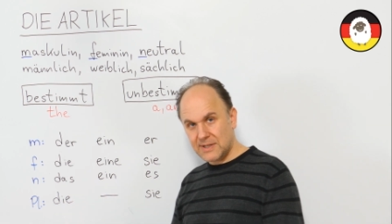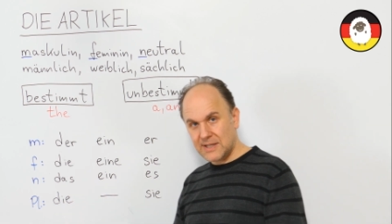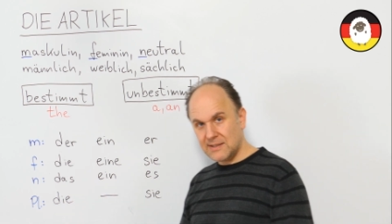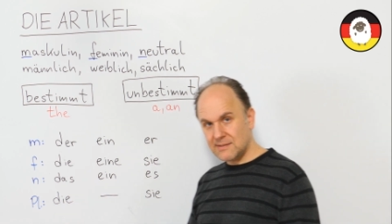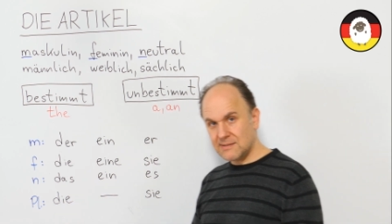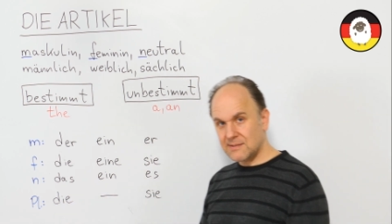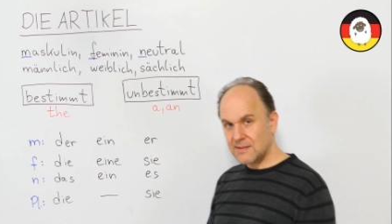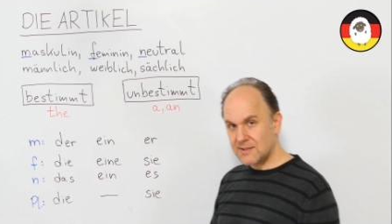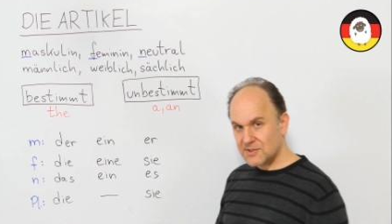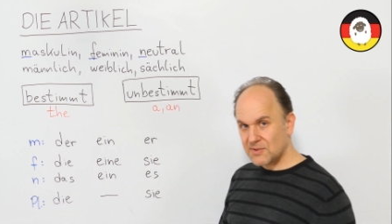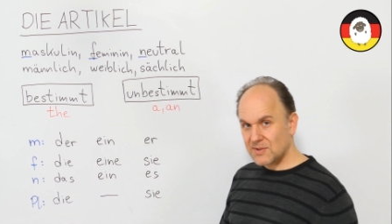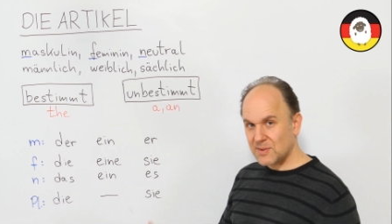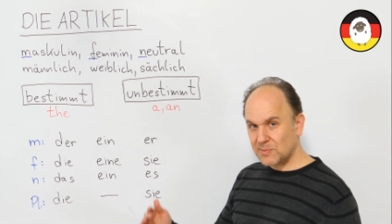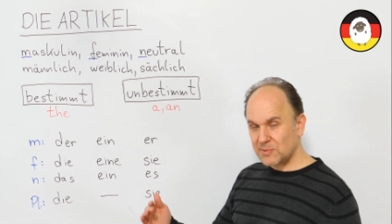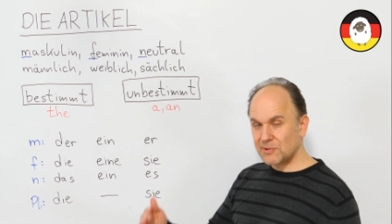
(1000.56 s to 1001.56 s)
Right?
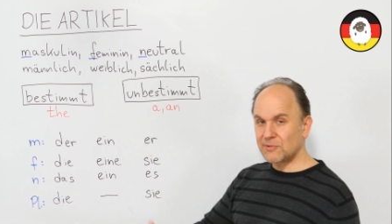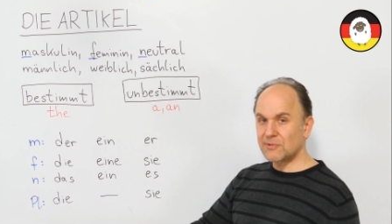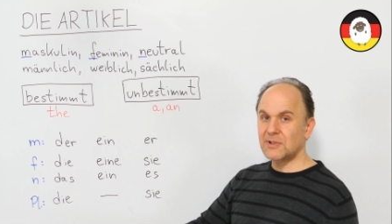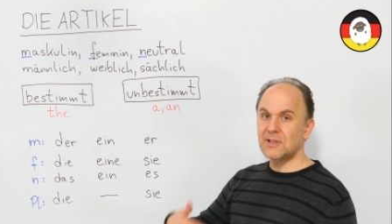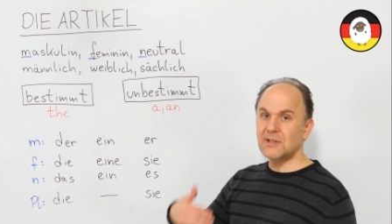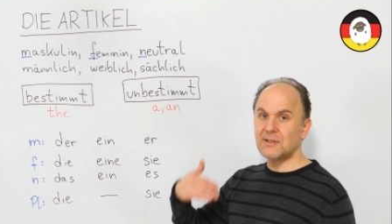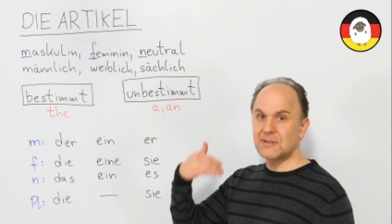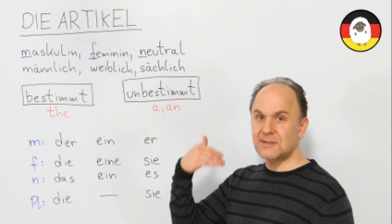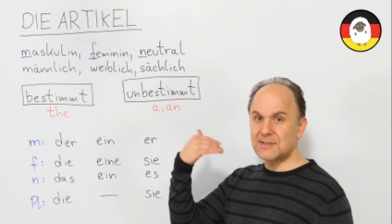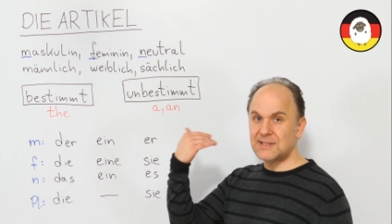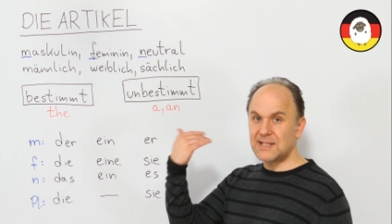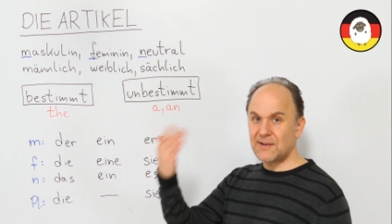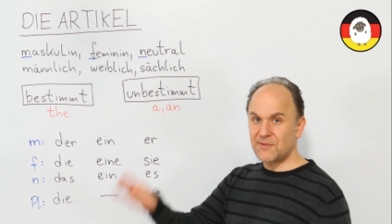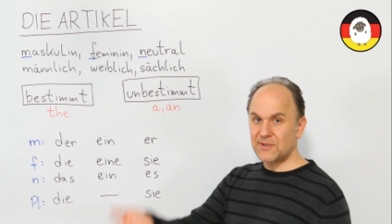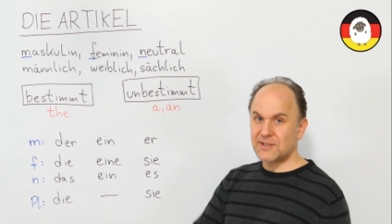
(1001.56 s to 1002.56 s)
So the plural
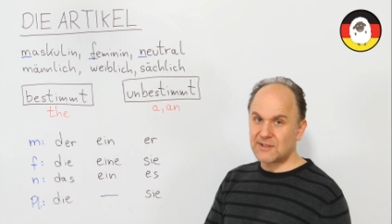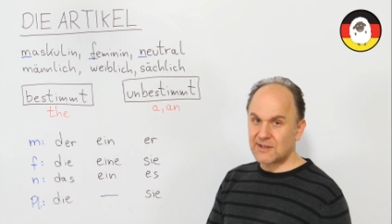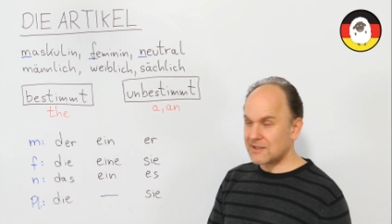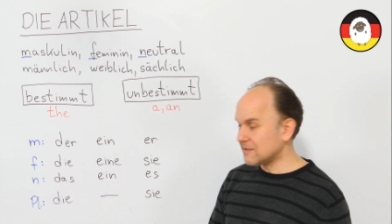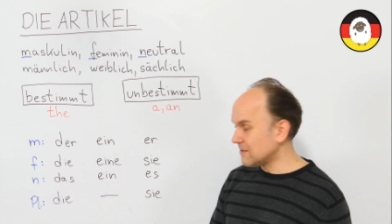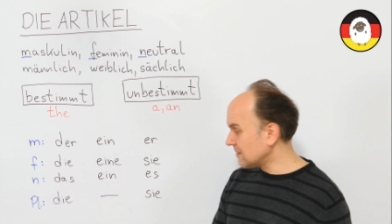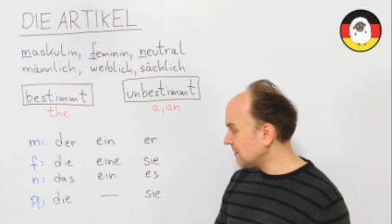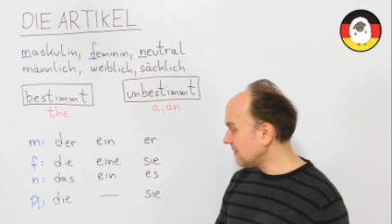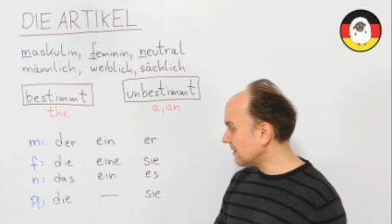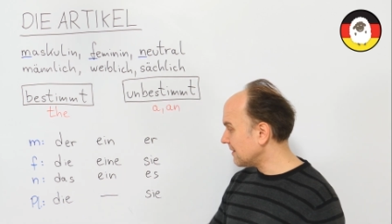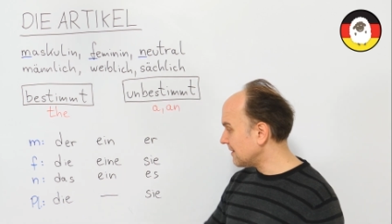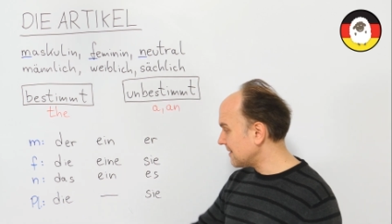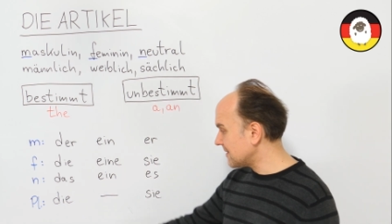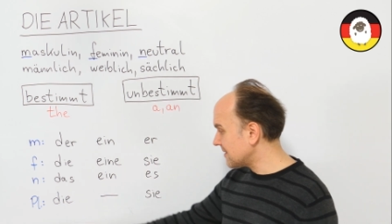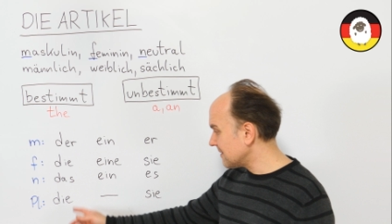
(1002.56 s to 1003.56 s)
definite
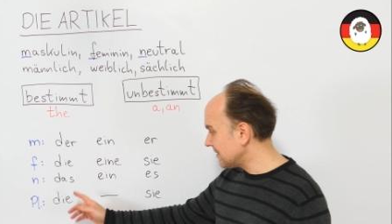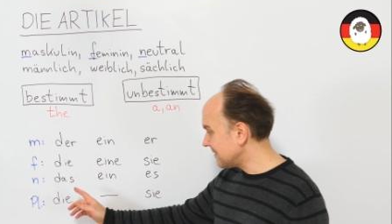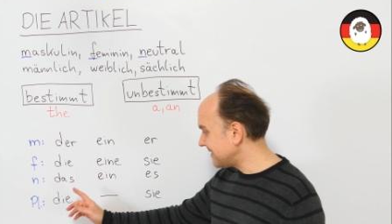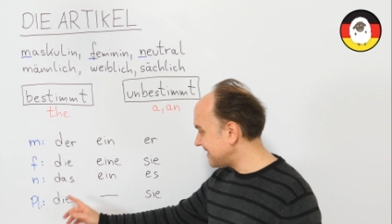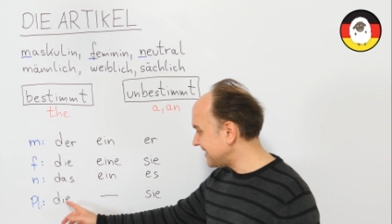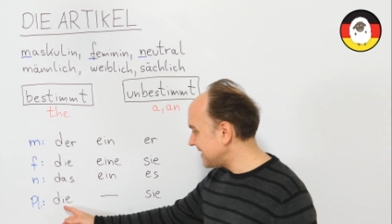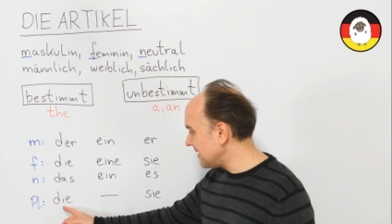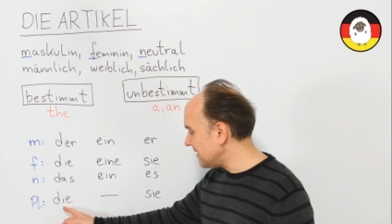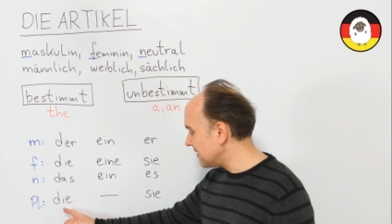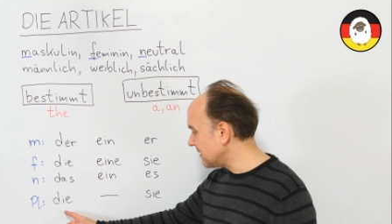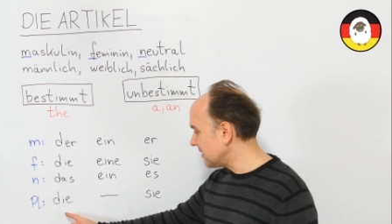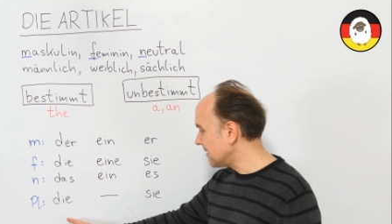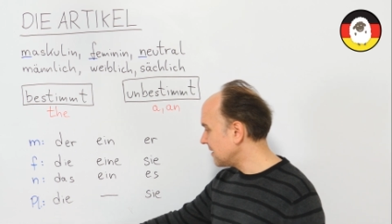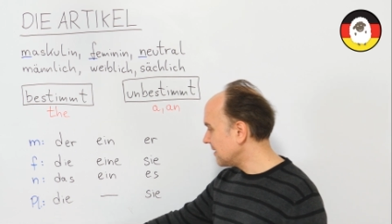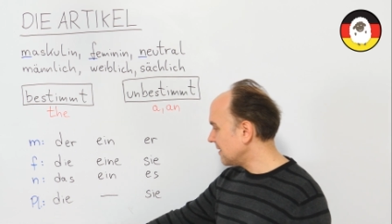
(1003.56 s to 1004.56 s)
article is
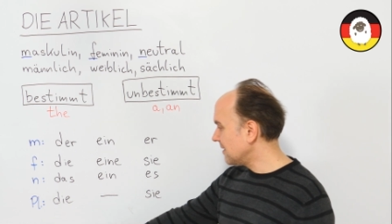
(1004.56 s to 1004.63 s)
die.